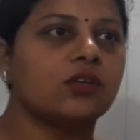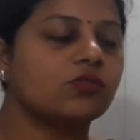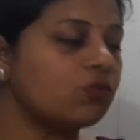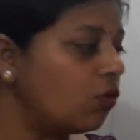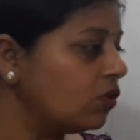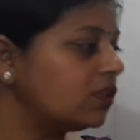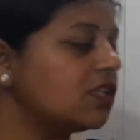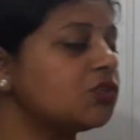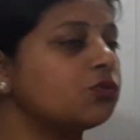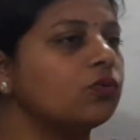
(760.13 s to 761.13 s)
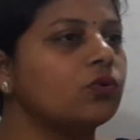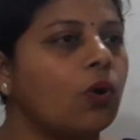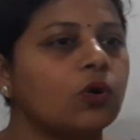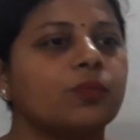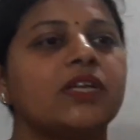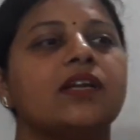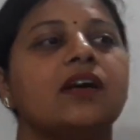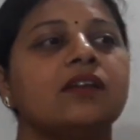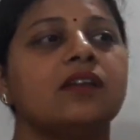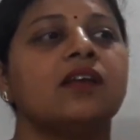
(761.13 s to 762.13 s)
So this should not be
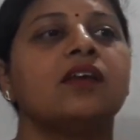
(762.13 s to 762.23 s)
done.